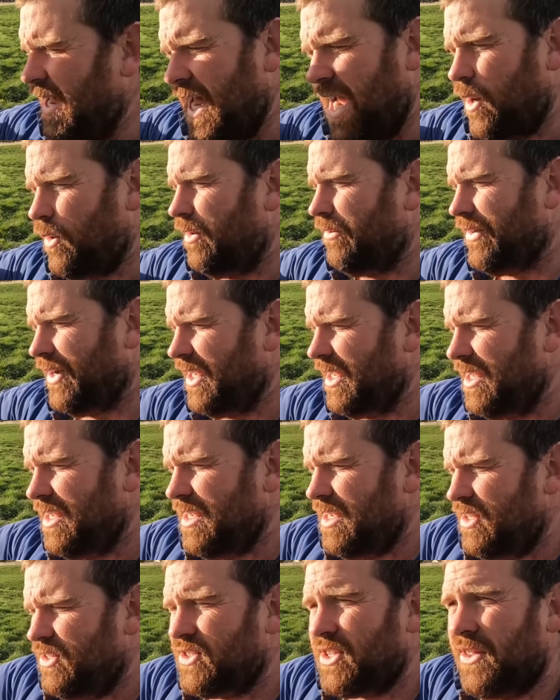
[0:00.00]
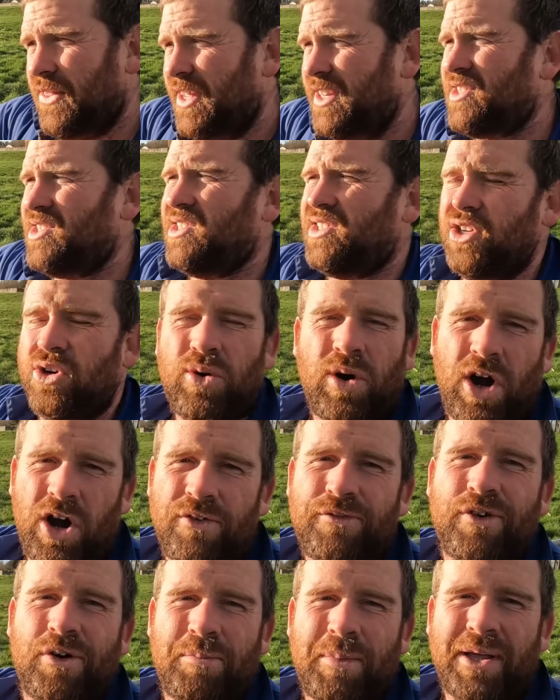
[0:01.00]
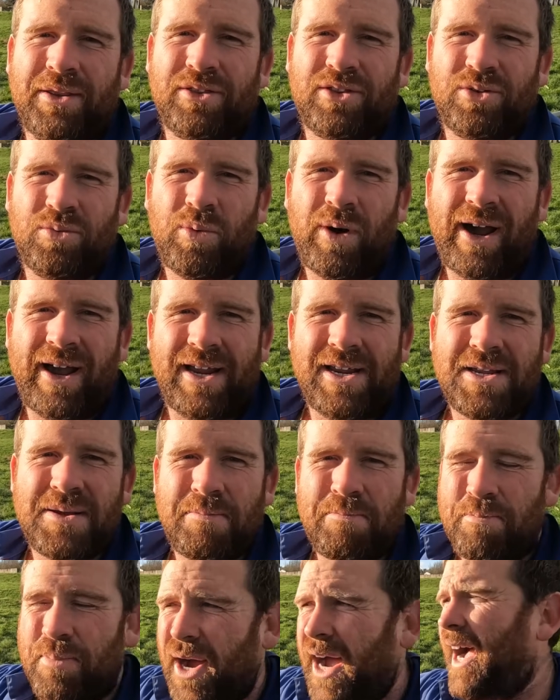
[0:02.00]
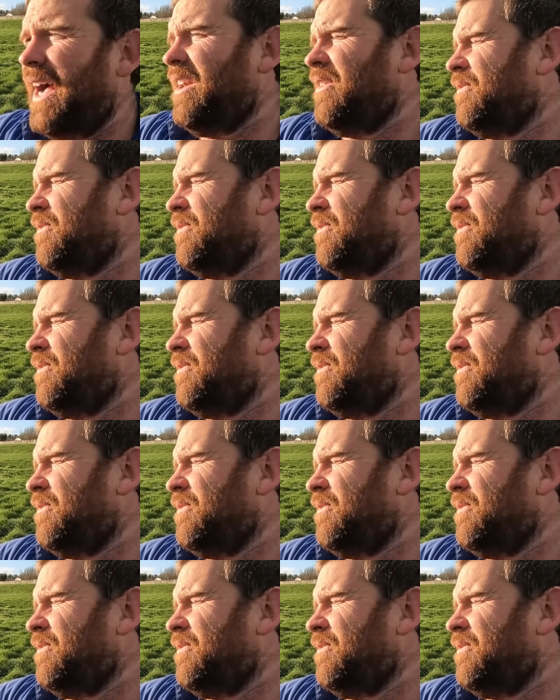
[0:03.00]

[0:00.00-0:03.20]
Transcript: however, so that's still over a month away. But